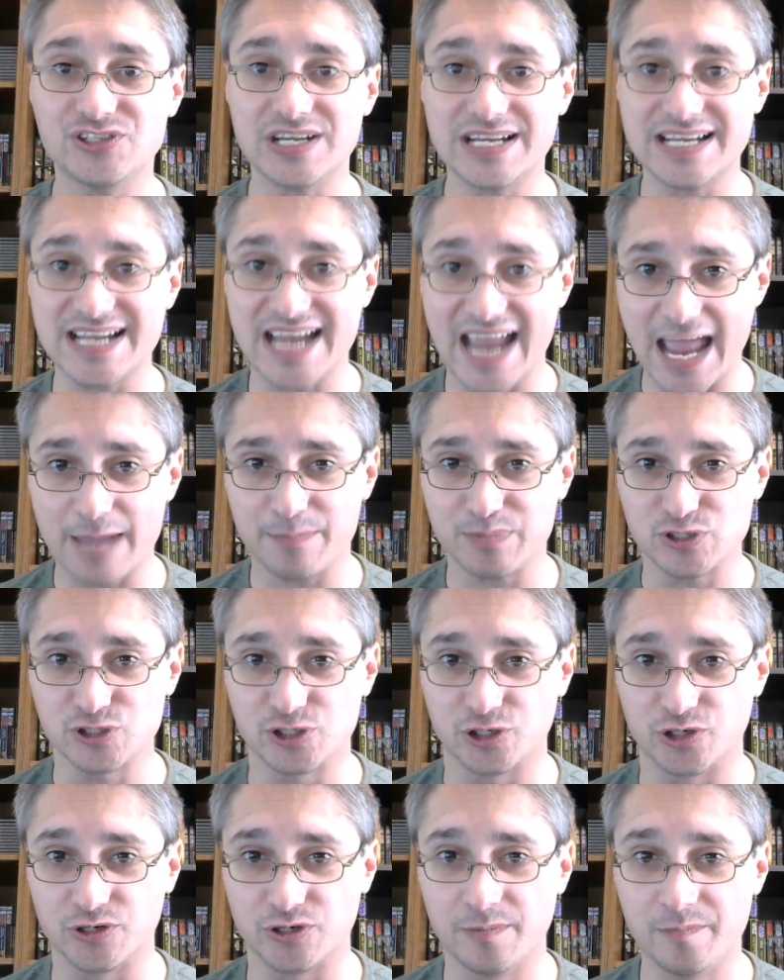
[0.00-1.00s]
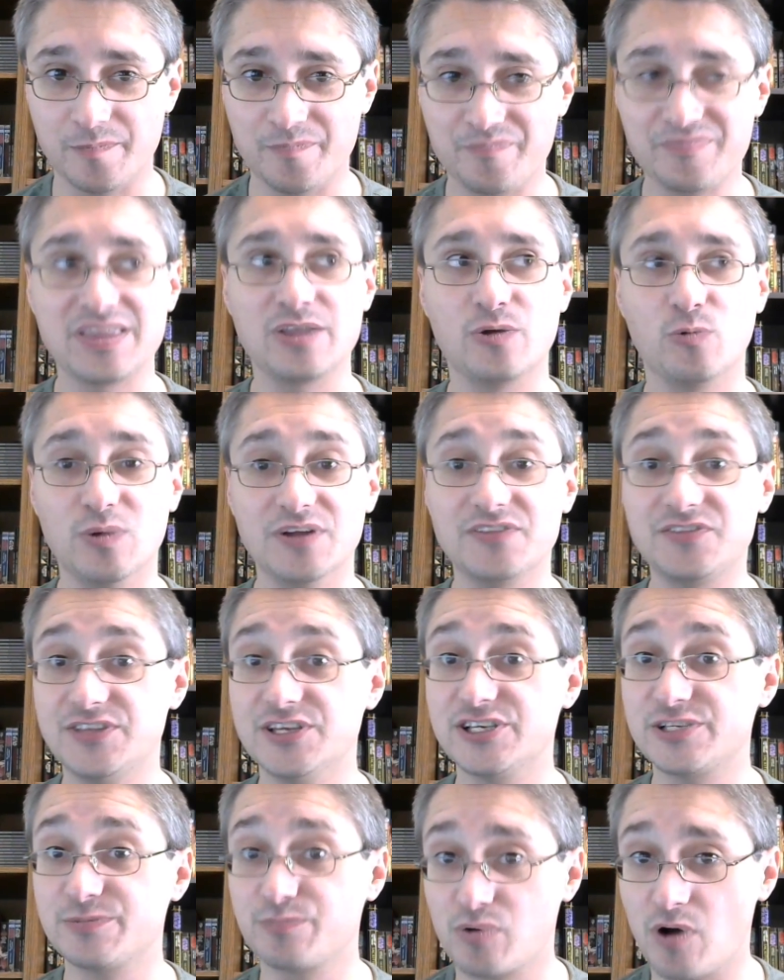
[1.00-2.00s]
to capture with
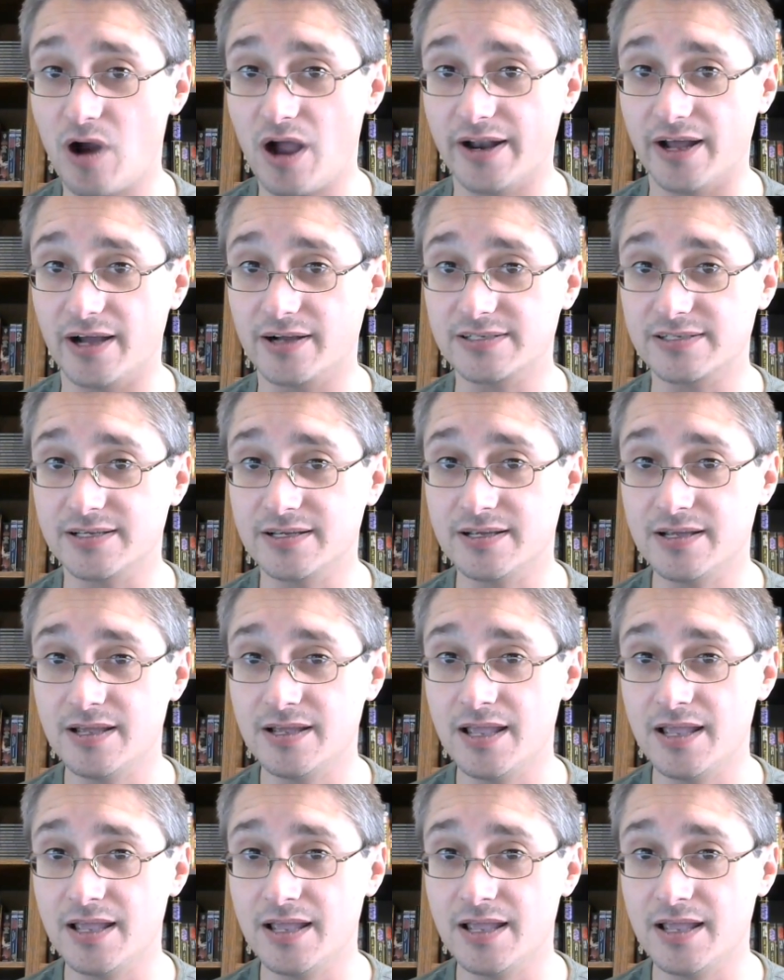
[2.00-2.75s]
this product,